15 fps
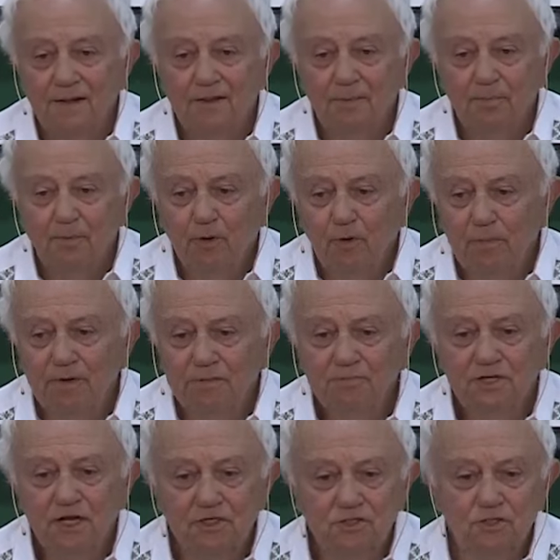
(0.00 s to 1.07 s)
the problem
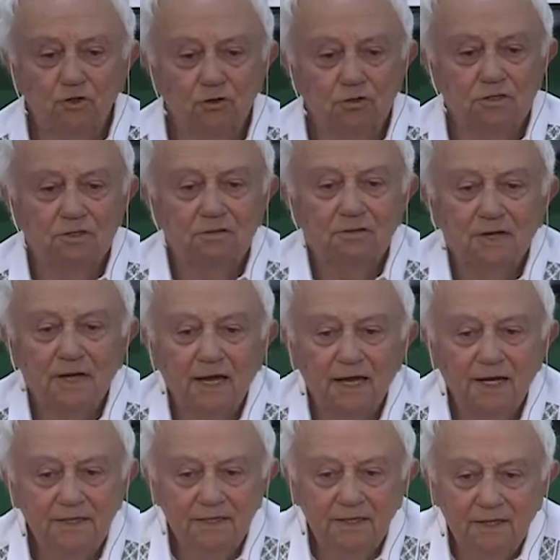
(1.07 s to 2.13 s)
does not
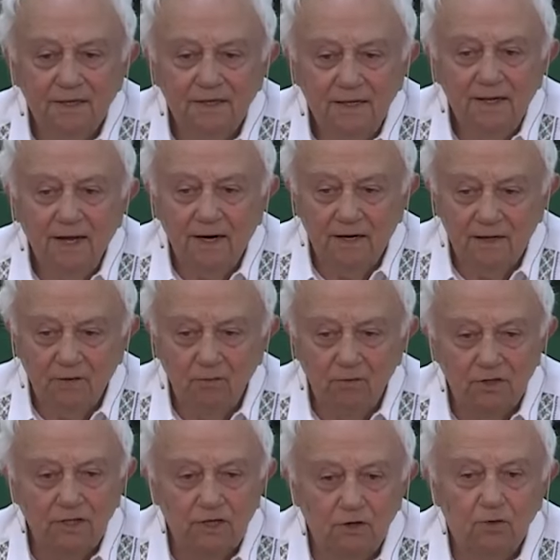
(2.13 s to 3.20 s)
end there
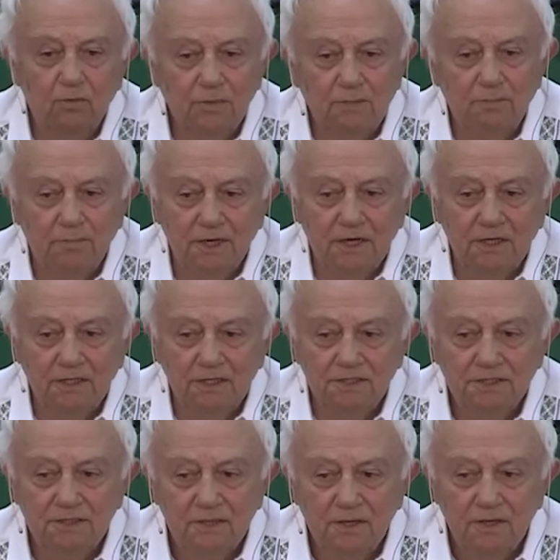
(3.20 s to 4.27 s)
with the human
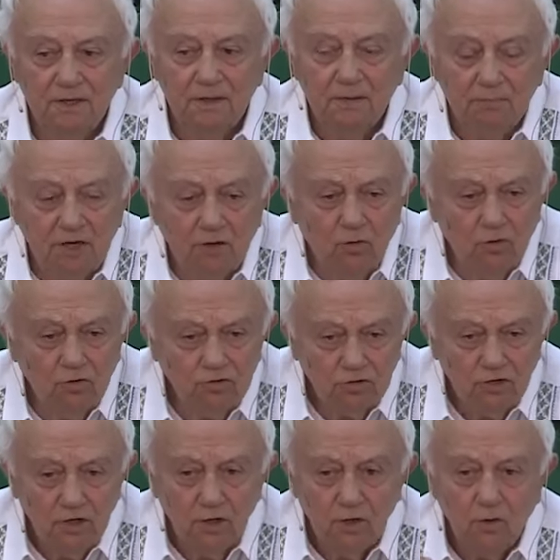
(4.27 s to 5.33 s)
beings because
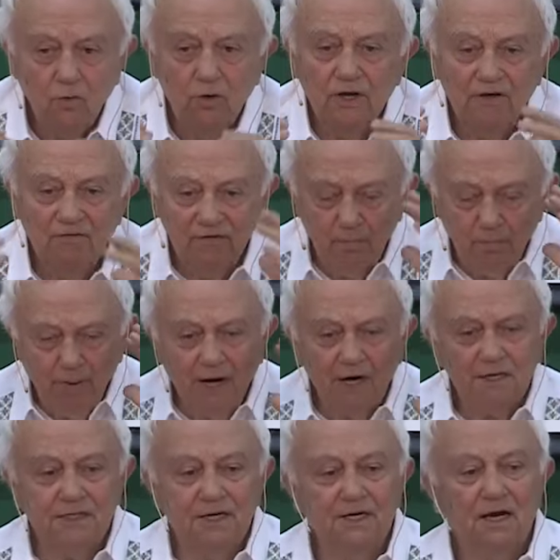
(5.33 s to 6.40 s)
we have a
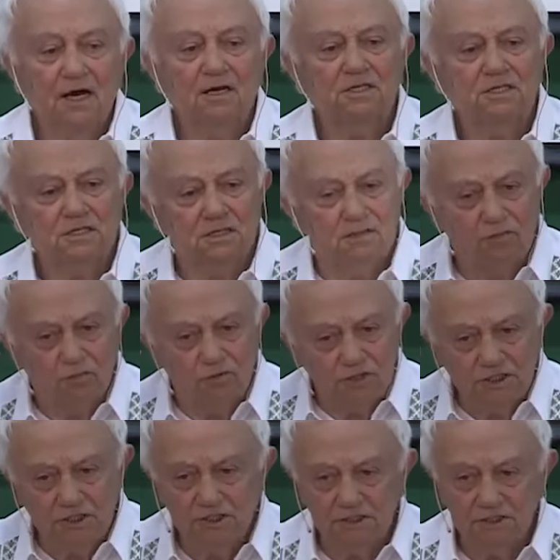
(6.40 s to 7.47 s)
part in us
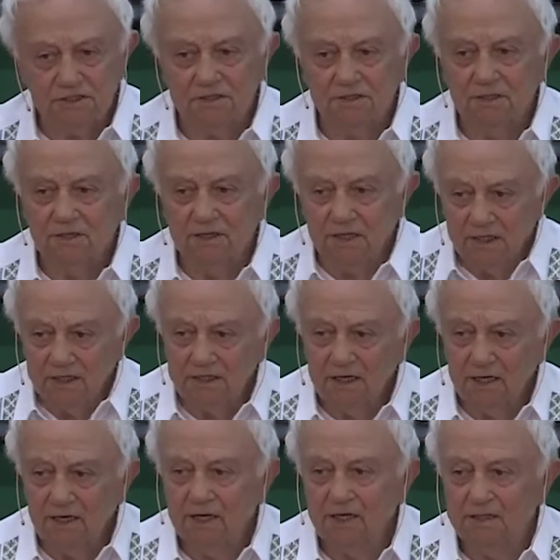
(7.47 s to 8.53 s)
which is the
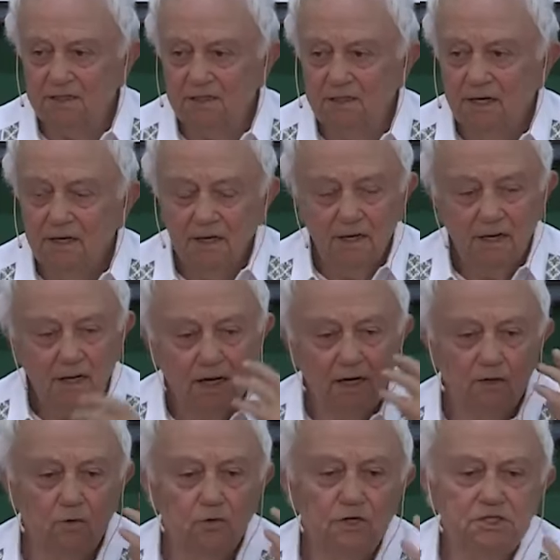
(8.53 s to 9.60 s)
intellect
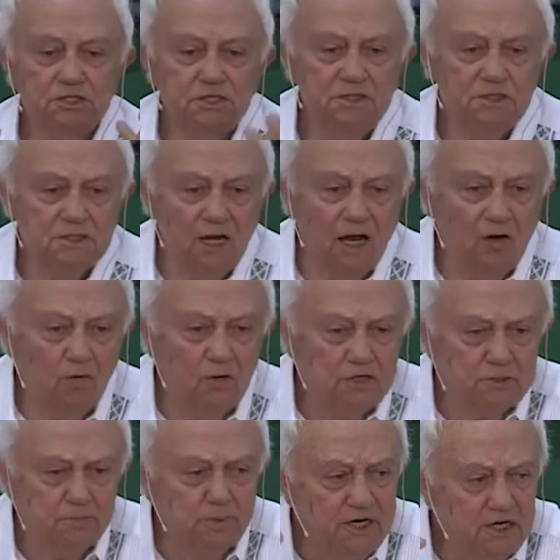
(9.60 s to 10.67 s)
and which is our
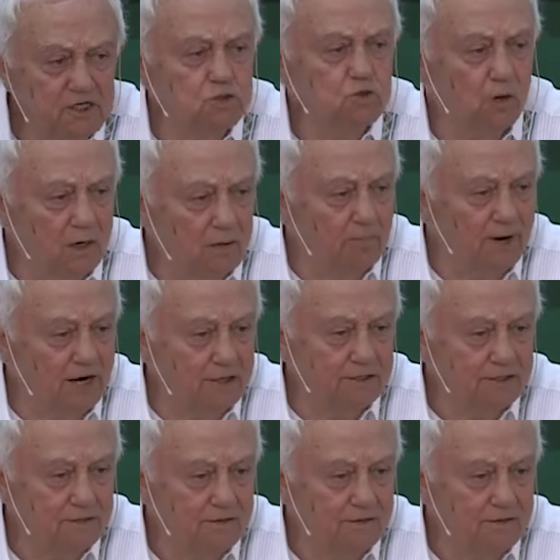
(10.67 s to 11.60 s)
spiritual part.